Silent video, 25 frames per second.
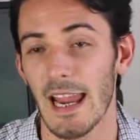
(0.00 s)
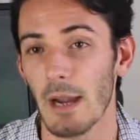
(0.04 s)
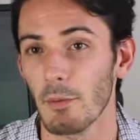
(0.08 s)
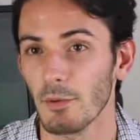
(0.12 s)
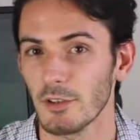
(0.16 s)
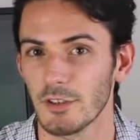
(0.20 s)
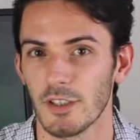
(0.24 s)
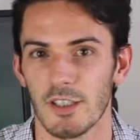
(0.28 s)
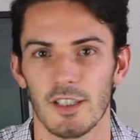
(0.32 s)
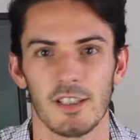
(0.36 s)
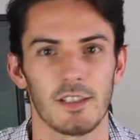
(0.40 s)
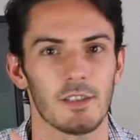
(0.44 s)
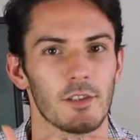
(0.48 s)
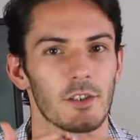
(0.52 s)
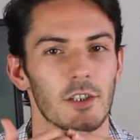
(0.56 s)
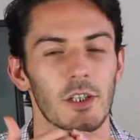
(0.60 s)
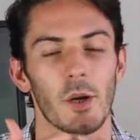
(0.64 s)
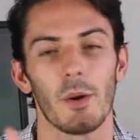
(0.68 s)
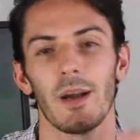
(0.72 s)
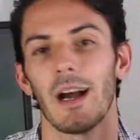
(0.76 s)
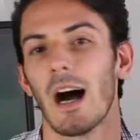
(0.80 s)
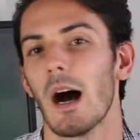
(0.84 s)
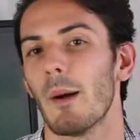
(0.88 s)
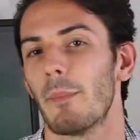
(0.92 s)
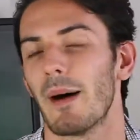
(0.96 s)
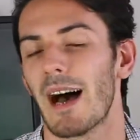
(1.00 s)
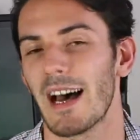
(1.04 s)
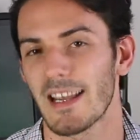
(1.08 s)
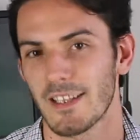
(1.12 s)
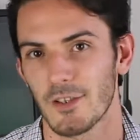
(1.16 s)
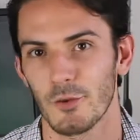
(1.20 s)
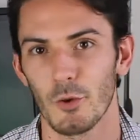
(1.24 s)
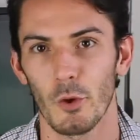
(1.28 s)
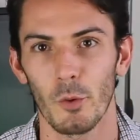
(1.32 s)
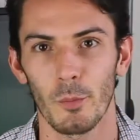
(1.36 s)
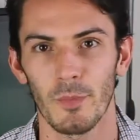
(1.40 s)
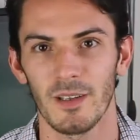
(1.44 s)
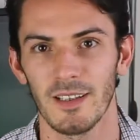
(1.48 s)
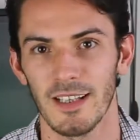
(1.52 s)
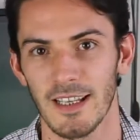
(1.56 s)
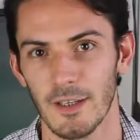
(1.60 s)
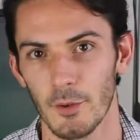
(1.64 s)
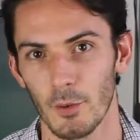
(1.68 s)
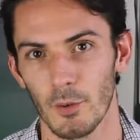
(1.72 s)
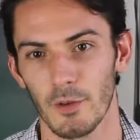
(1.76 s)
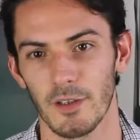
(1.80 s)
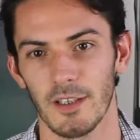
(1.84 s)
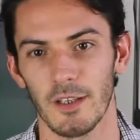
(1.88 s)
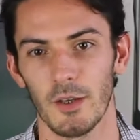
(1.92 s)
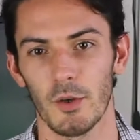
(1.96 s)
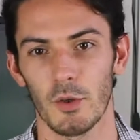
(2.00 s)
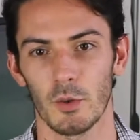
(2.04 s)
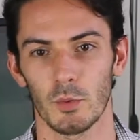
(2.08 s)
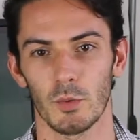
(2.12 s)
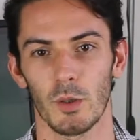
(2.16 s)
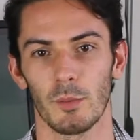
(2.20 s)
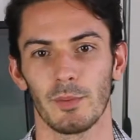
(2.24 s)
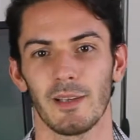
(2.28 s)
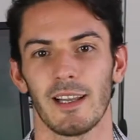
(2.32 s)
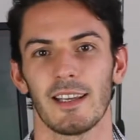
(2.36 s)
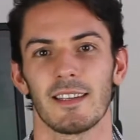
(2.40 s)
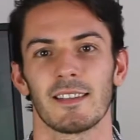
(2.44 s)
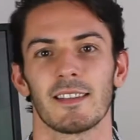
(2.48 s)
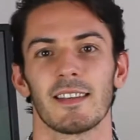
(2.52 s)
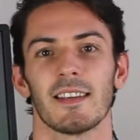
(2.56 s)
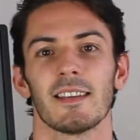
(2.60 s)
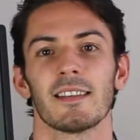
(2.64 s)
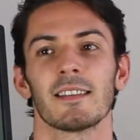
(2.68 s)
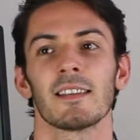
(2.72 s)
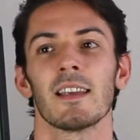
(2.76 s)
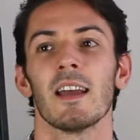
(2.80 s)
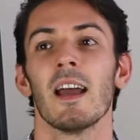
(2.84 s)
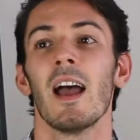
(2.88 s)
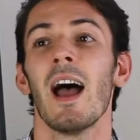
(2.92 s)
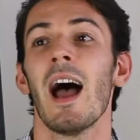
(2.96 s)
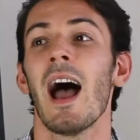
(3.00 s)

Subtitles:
It will just show it up as normal in all the usual places,